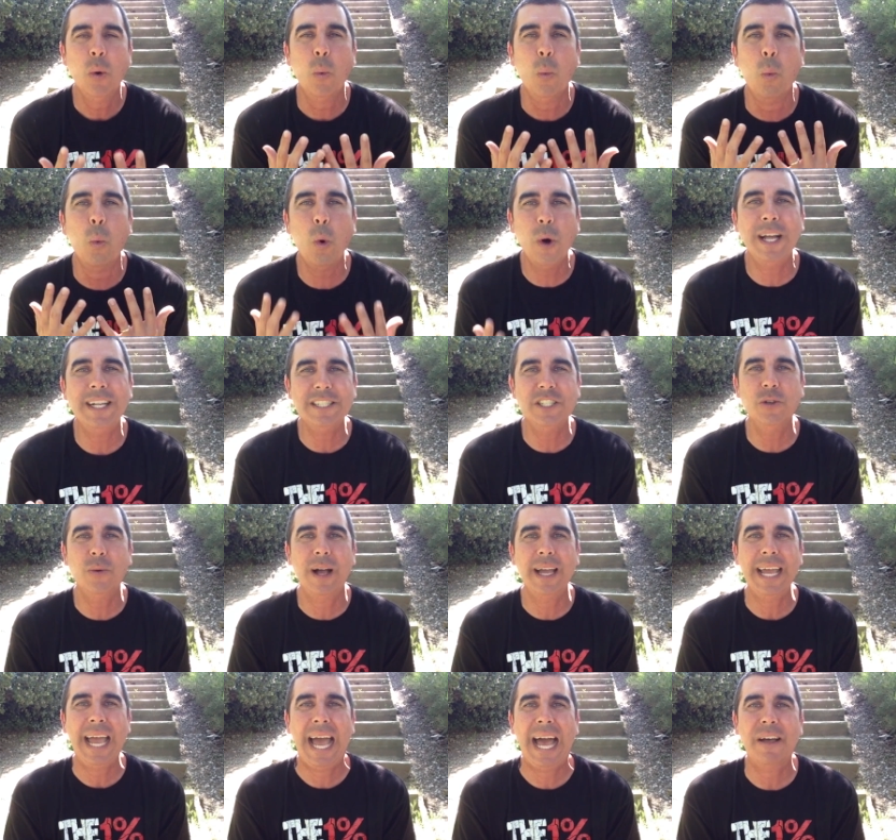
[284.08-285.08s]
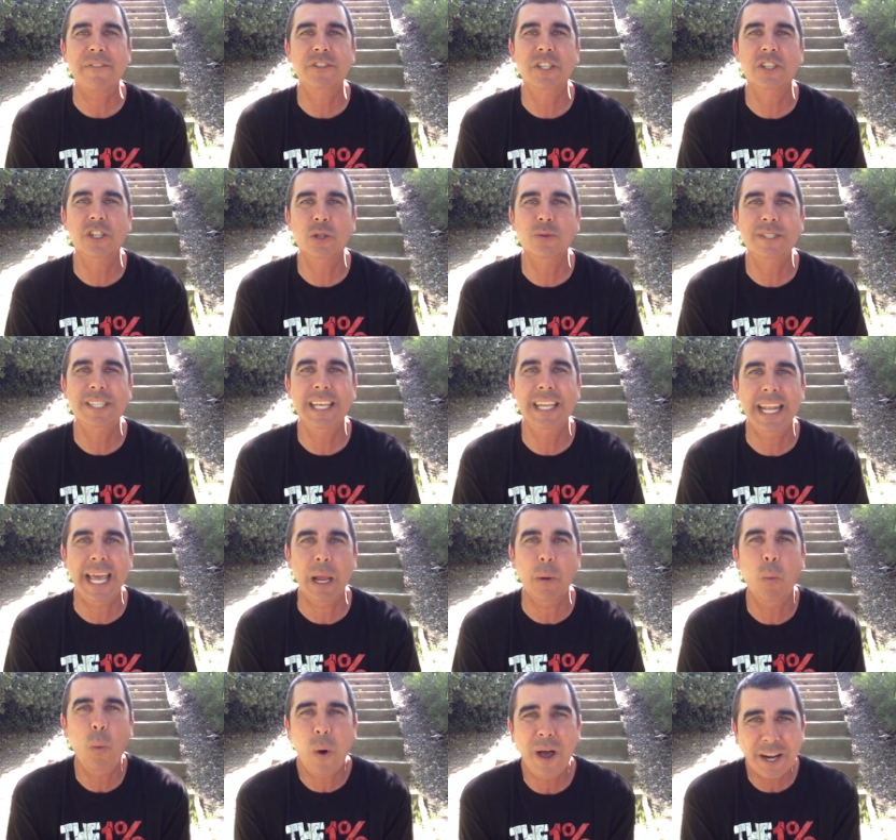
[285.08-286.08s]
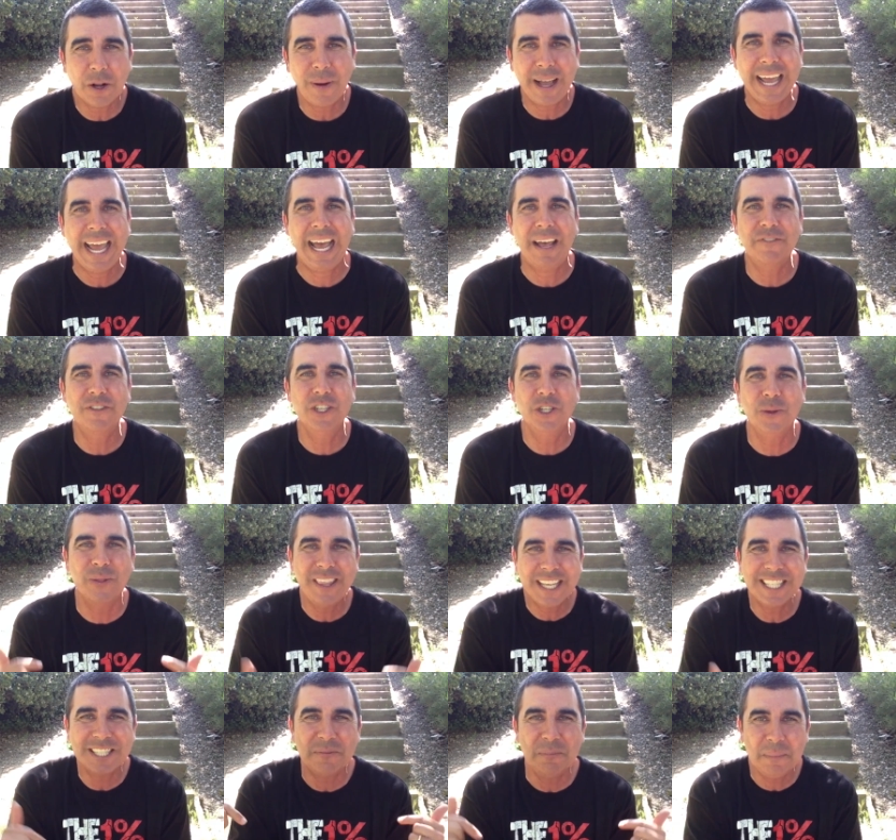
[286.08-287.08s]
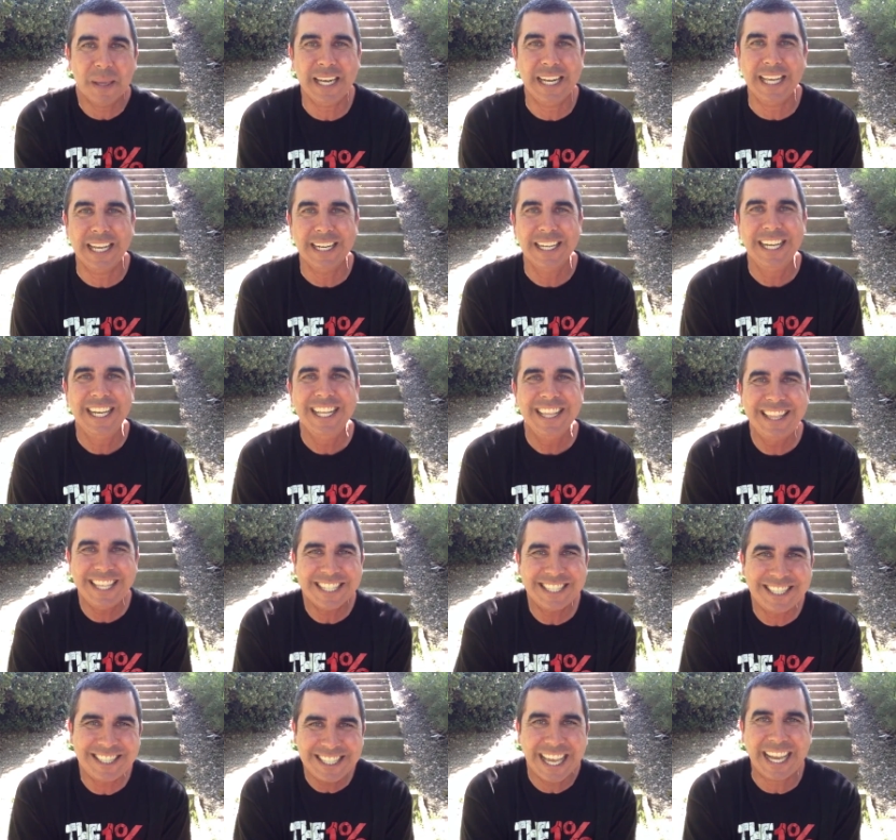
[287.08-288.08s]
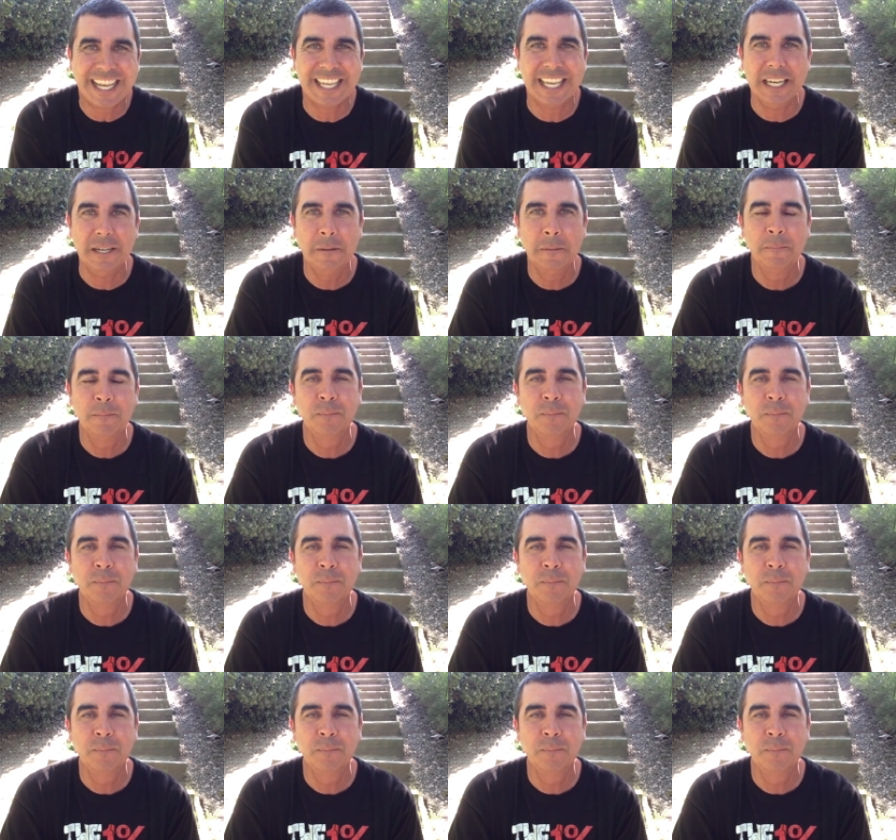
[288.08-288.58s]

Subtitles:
what do I have to do today? What do I have to do this minute, this second,